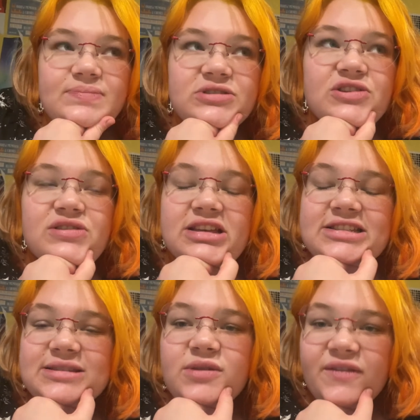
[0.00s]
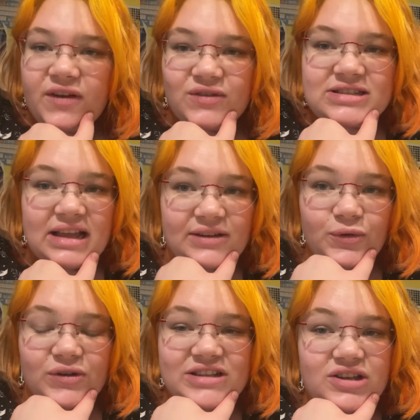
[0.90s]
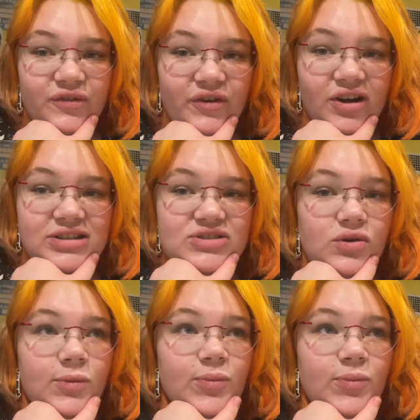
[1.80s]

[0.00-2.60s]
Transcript: So this is my favorite Sally Rooney so far, is Normal